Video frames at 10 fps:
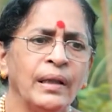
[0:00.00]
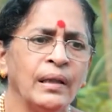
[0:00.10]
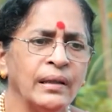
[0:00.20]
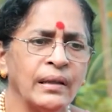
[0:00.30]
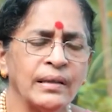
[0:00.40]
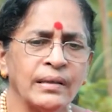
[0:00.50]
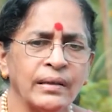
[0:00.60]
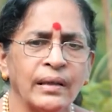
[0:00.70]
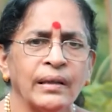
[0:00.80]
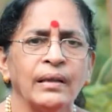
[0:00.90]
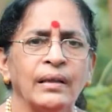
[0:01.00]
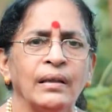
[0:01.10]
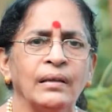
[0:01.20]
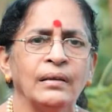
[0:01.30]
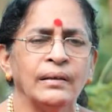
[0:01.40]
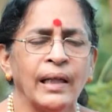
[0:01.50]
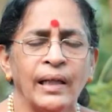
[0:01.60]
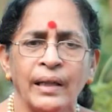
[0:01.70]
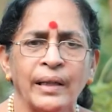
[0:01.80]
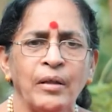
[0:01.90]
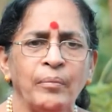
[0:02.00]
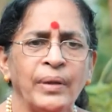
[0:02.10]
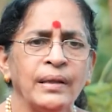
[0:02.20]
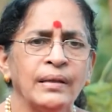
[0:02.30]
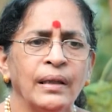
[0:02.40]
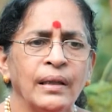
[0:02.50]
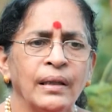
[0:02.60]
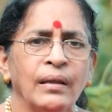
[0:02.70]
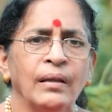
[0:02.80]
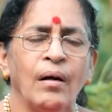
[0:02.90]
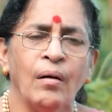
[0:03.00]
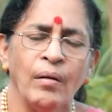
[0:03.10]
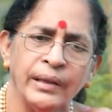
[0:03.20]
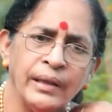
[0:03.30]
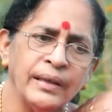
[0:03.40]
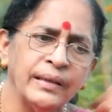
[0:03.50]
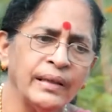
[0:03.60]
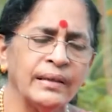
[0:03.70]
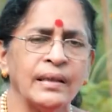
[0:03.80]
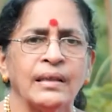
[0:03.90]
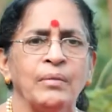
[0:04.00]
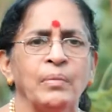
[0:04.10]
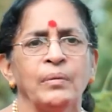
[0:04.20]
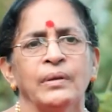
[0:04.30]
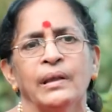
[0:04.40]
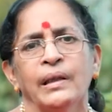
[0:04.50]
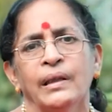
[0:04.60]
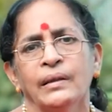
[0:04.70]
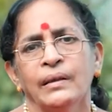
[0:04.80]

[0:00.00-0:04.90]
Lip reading: interested in Shalakya means all the diseases about the